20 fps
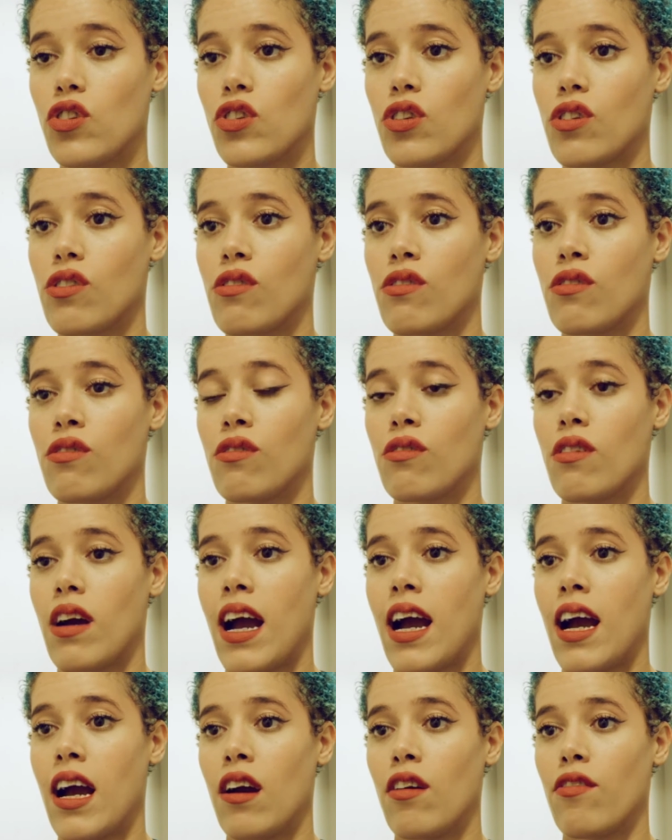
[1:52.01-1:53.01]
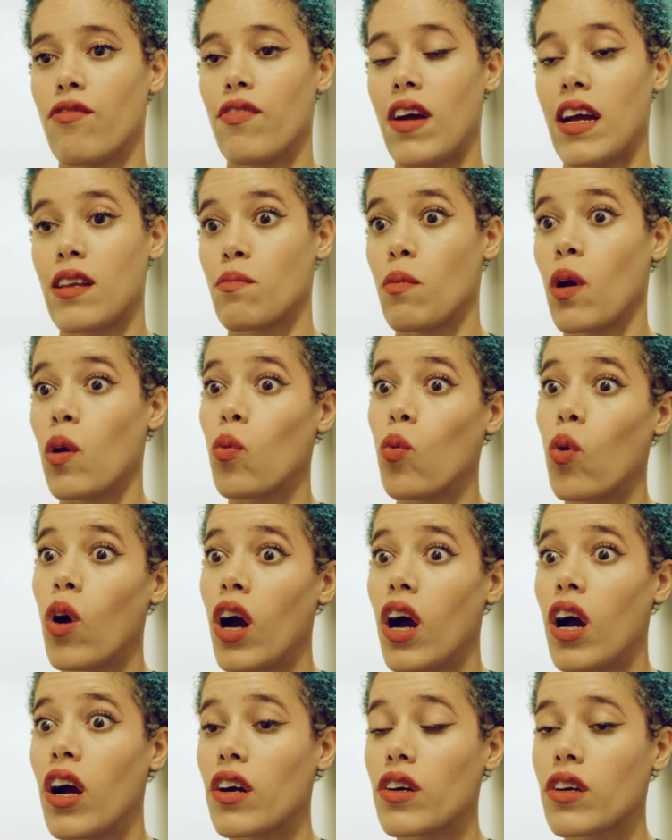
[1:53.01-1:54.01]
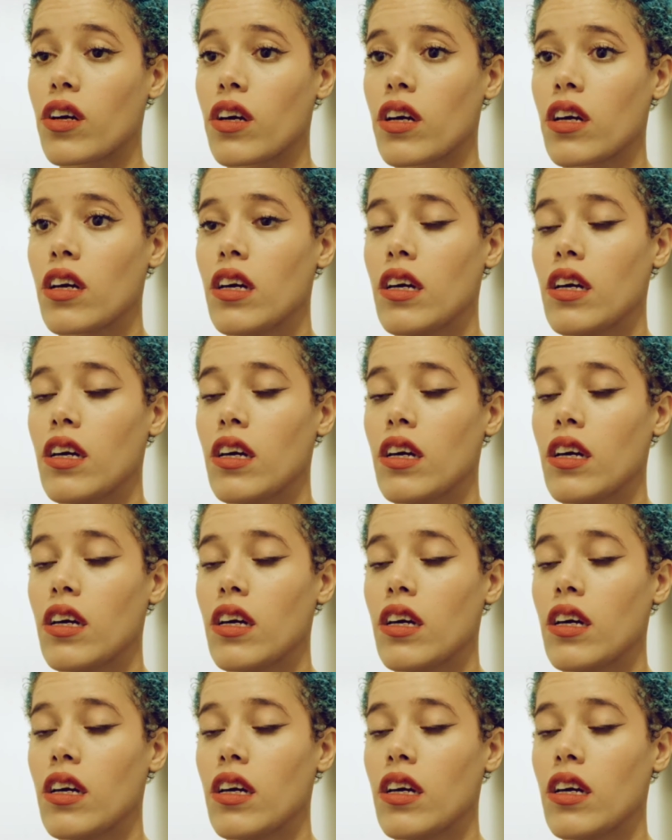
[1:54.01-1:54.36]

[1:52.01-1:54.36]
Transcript: to have had my work